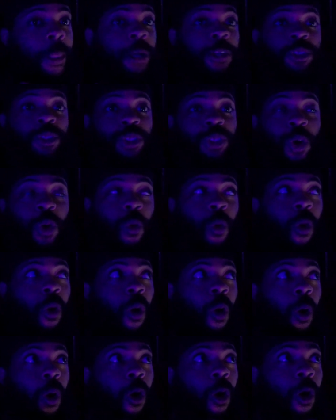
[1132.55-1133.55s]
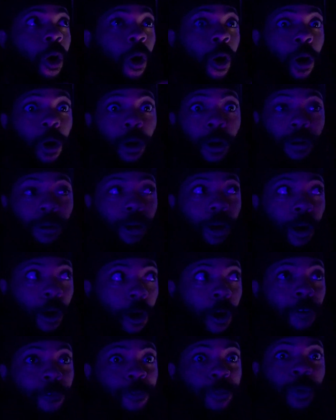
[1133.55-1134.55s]
So
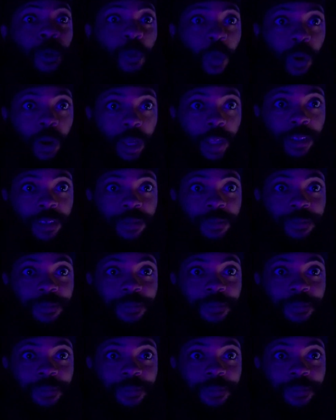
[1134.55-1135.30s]
All For One